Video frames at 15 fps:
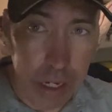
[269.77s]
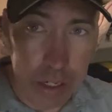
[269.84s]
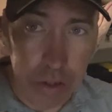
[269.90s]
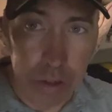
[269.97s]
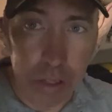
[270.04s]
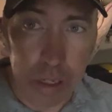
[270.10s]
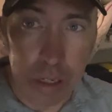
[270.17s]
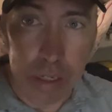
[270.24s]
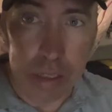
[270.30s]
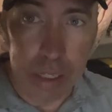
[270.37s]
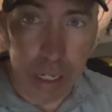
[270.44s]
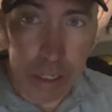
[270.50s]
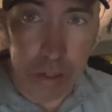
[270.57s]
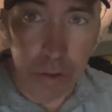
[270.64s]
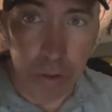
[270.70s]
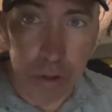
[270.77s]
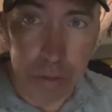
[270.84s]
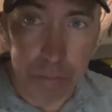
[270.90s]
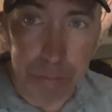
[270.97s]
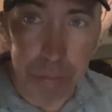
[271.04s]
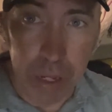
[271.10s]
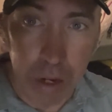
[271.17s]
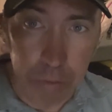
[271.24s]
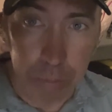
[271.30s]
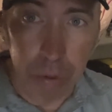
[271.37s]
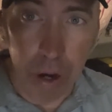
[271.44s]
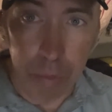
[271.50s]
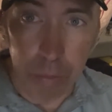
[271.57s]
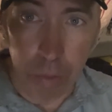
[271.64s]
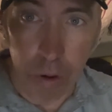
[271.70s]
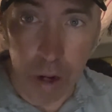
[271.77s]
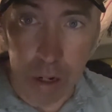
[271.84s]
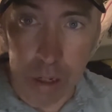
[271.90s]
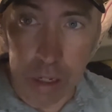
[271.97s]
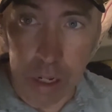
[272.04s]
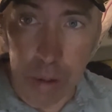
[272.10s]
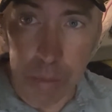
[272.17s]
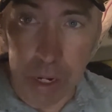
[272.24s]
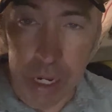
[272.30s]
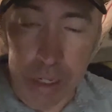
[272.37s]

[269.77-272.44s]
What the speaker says: did do a bit of prep work coming